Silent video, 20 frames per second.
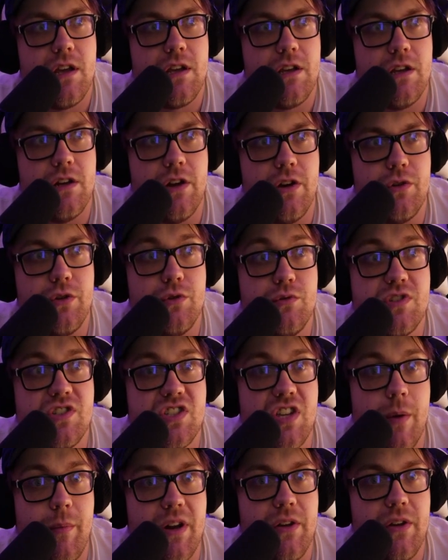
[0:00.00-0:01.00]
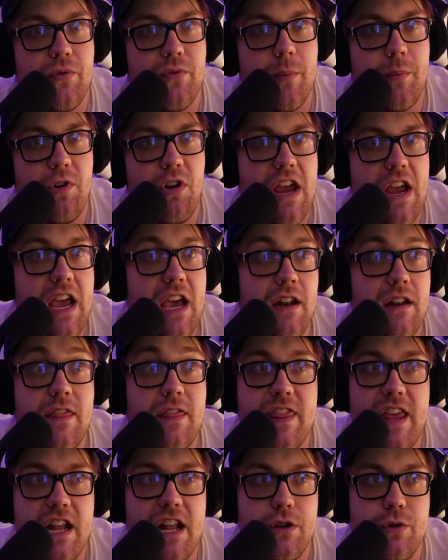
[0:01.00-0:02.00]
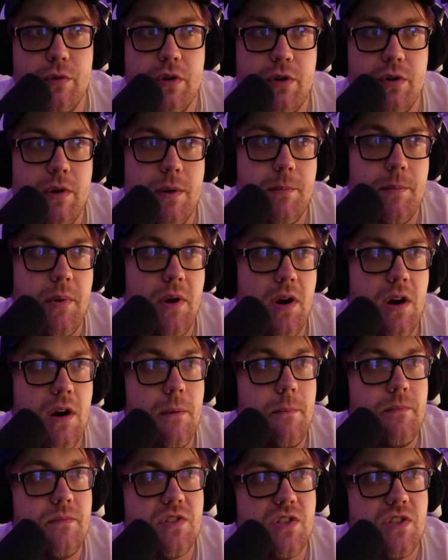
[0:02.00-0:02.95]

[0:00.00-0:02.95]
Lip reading: you summon it from your hand and then you equip part.